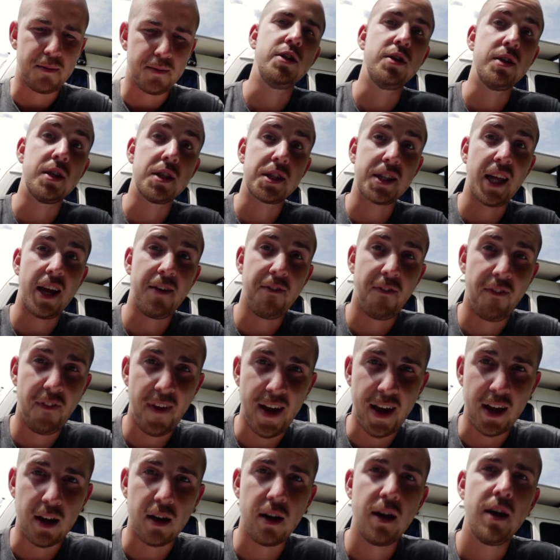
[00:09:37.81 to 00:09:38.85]
Do the same
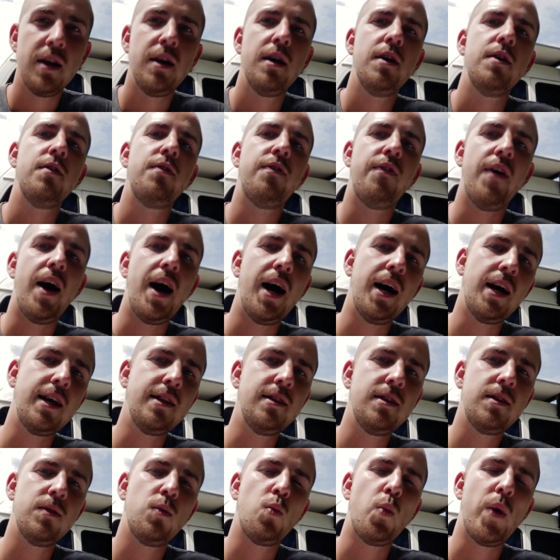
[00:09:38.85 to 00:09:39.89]
thing.
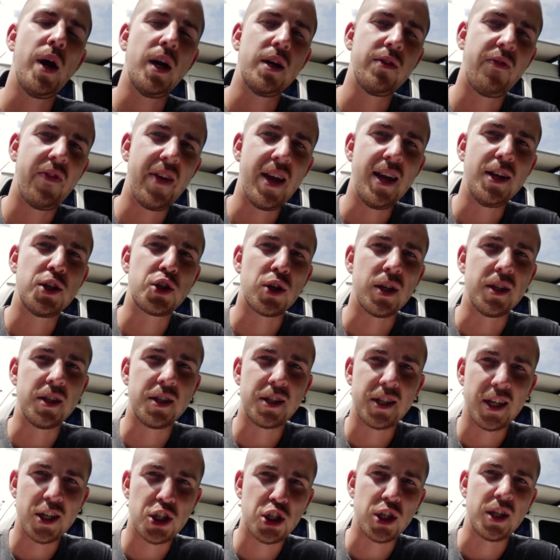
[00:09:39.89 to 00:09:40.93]
Find where the
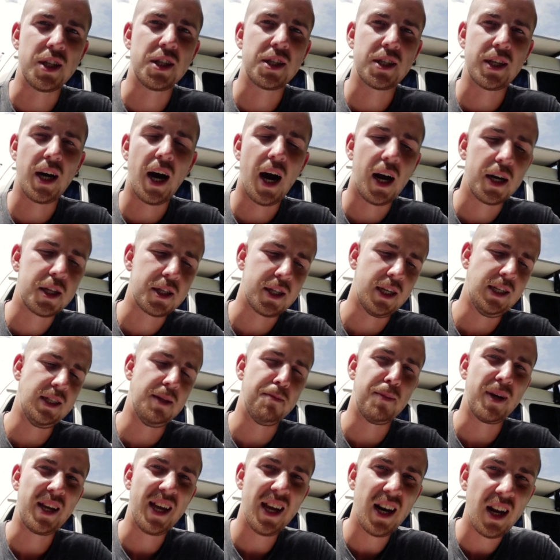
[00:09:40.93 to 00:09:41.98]
transition starts in
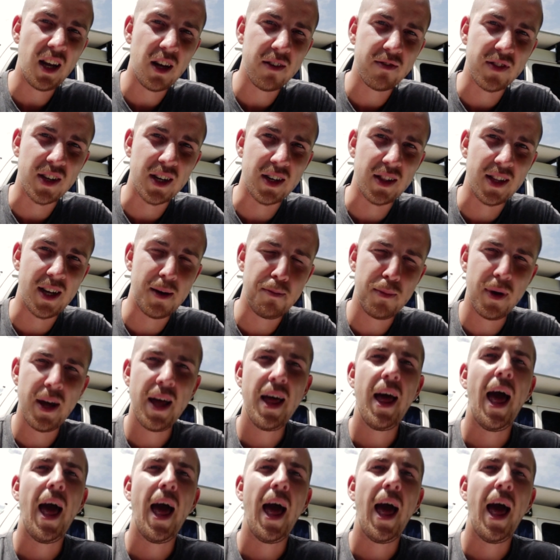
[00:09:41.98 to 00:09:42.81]
the beginning of the clip